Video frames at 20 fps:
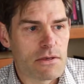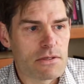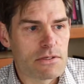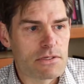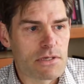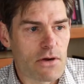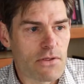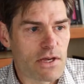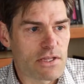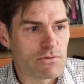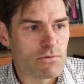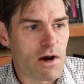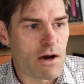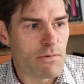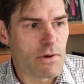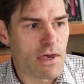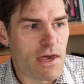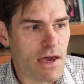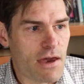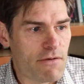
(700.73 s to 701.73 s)
So that's why
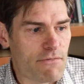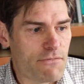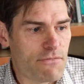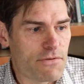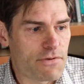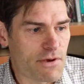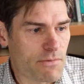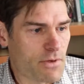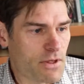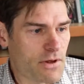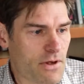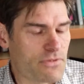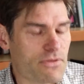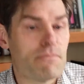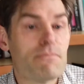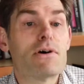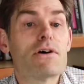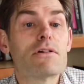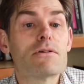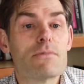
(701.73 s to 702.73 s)
we have something like the
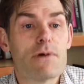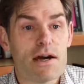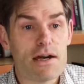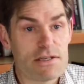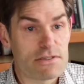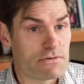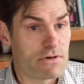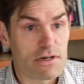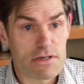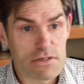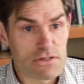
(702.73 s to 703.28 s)
Melways, right?